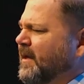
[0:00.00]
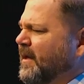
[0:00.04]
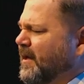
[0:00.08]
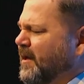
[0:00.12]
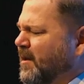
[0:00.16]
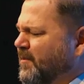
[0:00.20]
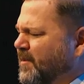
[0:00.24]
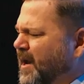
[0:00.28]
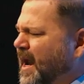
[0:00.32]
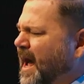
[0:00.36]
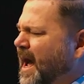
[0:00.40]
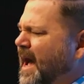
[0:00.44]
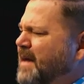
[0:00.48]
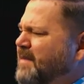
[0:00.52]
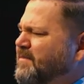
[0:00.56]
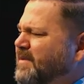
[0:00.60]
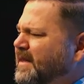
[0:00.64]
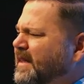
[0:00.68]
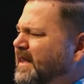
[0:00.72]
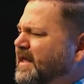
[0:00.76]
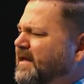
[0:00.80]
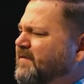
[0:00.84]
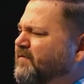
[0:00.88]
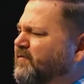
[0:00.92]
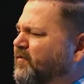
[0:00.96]
Come on, I
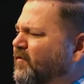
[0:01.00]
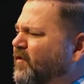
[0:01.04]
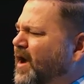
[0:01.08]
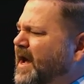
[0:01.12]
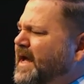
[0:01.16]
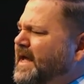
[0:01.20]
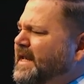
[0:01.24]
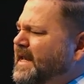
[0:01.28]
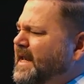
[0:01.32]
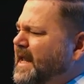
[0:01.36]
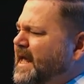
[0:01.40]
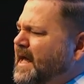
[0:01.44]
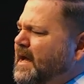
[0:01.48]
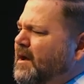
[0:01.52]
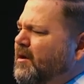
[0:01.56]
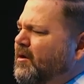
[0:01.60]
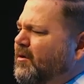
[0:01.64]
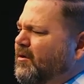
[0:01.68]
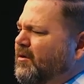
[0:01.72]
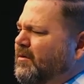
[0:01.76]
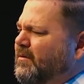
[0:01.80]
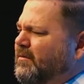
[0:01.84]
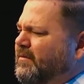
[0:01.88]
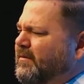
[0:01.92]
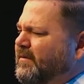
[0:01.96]
believe right
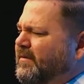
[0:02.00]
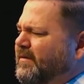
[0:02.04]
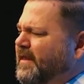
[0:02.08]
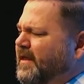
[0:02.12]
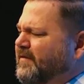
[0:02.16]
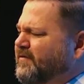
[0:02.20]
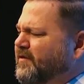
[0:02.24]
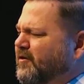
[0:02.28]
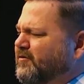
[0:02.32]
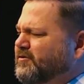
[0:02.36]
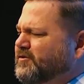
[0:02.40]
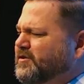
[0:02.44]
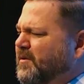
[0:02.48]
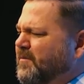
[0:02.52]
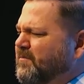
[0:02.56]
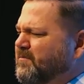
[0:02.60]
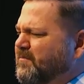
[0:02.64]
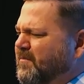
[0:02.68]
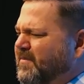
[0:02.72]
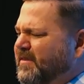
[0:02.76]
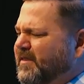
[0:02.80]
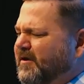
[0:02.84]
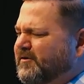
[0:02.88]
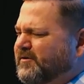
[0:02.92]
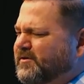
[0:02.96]
now that there's a,
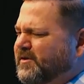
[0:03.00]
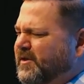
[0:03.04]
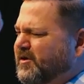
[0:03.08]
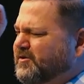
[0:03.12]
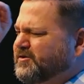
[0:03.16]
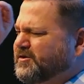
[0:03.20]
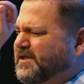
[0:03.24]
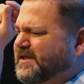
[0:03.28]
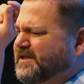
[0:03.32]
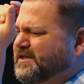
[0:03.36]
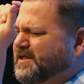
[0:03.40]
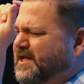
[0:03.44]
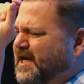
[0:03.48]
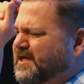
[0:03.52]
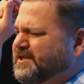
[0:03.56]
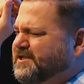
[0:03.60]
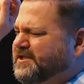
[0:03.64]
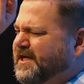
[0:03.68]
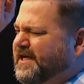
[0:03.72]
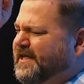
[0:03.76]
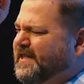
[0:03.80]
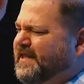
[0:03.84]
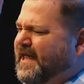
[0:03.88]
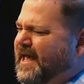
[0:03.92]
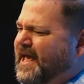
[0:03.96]
there, there's a
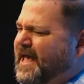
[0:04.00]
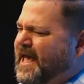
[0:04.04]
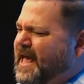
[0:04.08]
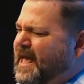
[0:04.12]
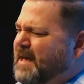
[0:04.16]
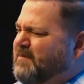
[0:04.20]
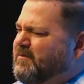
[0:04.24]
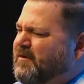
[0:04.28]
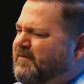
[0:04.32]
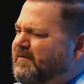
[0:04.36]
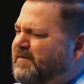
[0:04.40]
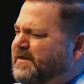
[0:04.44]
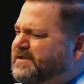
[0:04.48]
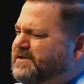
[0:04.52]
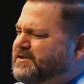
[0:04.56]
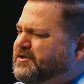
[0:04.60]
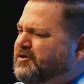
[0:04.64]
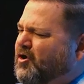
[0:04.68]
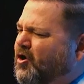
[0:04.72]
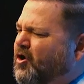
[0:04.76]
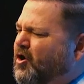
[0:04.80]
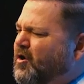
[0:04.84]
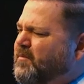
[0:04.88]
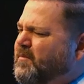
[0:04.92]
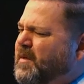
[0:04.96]
touching the hem of His
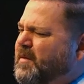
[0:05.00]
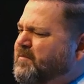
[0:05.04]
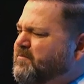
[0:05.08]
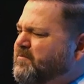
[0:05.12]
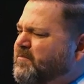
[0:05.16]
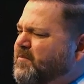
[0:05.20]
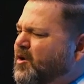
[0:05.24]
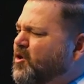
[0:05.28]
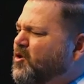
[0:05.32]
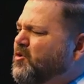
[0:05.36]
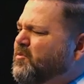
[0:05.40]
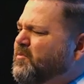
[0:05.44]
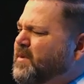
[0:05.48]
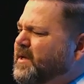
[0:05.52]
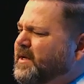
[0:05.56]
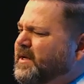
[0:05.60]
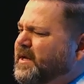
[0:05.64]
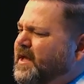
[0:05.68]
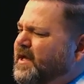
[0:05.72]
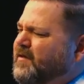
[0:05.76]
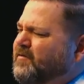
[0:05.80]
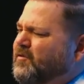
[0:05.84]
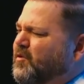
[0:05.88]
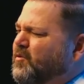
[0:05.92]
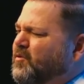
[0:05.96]
garment
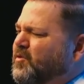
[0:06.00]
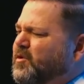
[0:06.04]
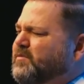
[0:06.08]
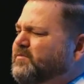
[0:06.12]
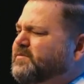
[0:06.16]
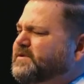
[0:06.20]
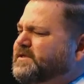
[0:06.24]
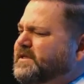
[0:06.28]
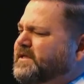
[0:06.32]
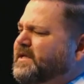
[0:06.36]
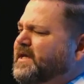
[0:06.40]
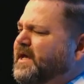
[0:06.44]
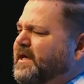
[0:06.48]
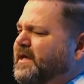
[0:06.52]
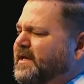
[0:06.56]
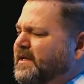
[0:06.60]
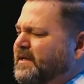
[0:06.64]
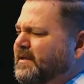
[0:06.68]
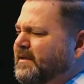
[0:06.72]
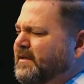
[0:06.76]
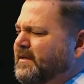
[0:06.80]
moment in the room today.